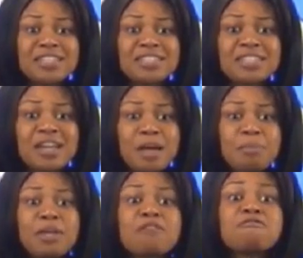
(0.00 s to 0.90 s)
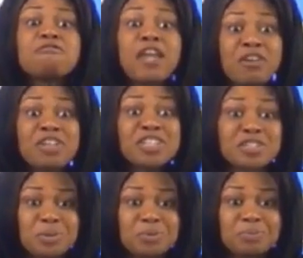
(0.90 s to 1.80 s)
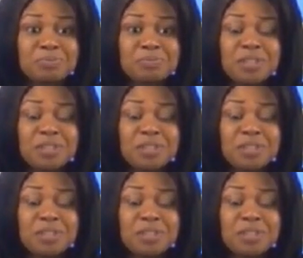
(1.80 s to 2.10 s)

he's coming very soon?